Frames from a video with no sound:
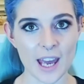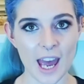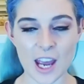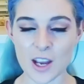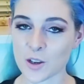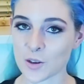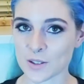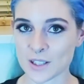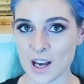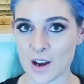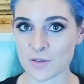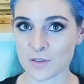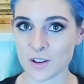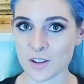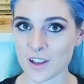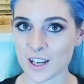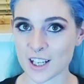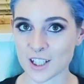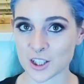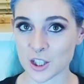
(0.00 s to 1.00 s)
getting yourself the
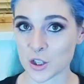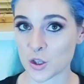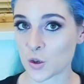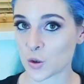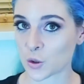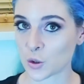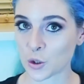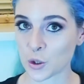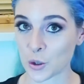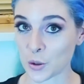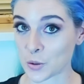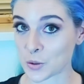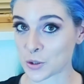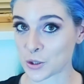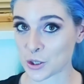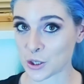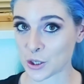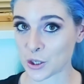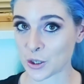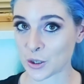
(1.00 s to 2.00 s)
things that you're
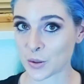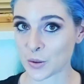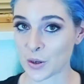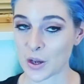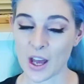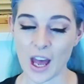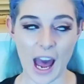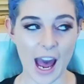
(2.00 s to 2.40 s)
used to